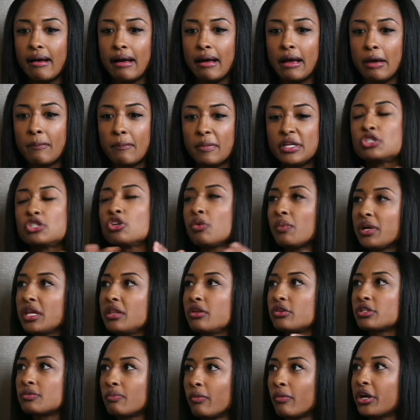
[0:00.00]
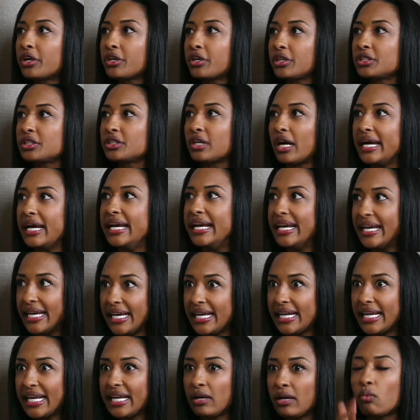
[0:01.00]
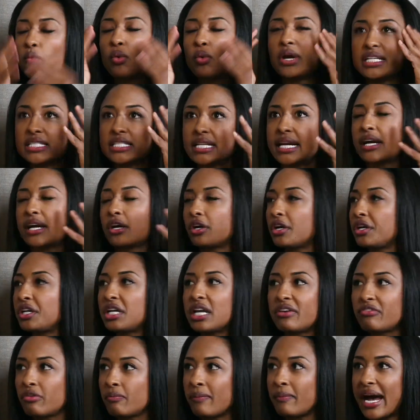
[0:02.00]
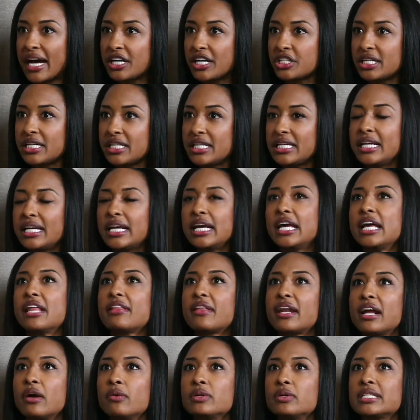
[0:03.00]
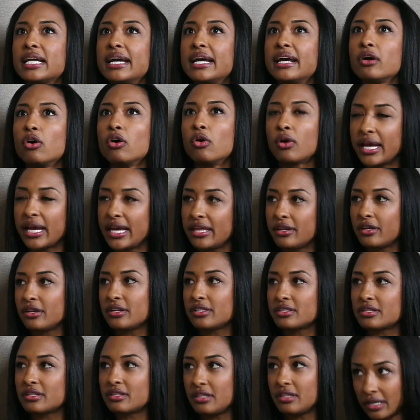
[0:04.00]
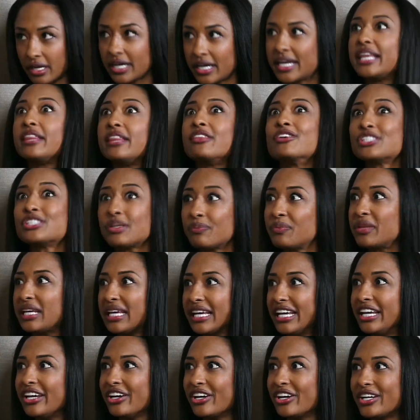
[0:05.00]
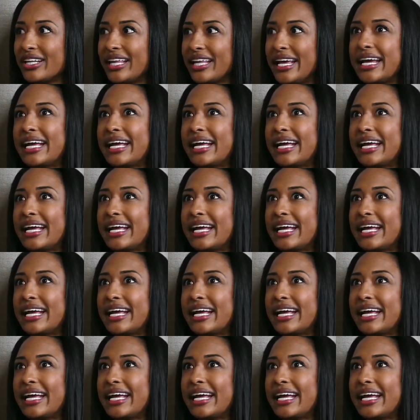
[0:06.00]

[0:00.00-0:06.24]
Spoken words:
And so many of those markers got hit in ways that I couldn't have imagined, that I was like, okay, there's something here.